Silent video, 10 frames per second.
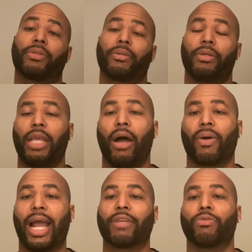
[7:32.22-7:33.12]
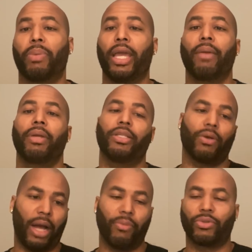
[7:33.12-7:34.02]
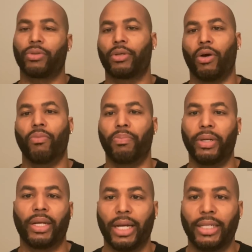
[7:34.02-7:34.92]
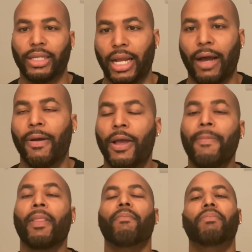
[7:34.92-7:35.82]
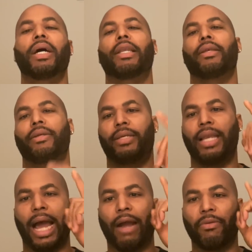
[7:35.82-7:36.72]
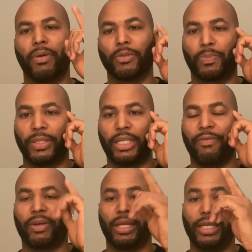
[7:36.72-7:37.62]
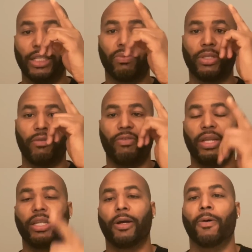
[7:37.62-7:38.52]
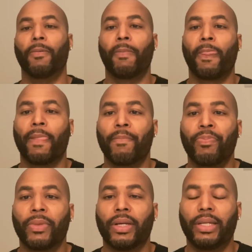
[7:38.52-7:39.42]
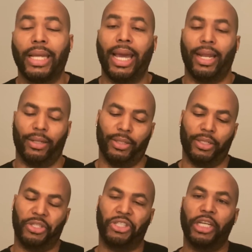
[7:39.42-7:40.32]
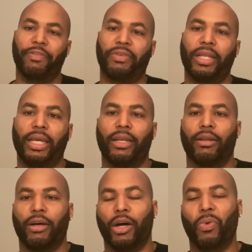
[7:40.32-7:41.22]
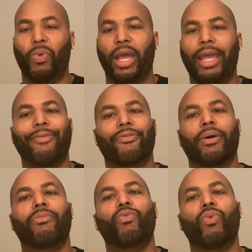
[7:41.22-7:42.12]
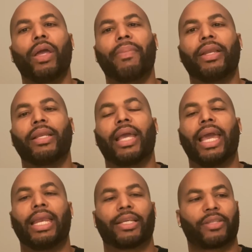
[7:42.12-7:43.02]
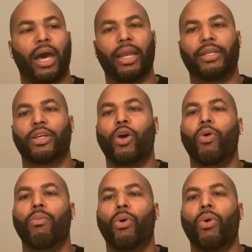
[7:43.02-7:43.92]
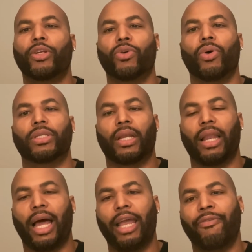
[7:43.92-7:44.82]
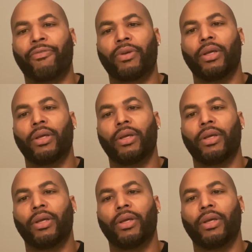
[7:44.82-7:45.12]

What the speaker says: y'all guys were paying me, so I was gonna put the content out. But I remember specifically, this was the video that shifted it away from women, and it started to go more towards life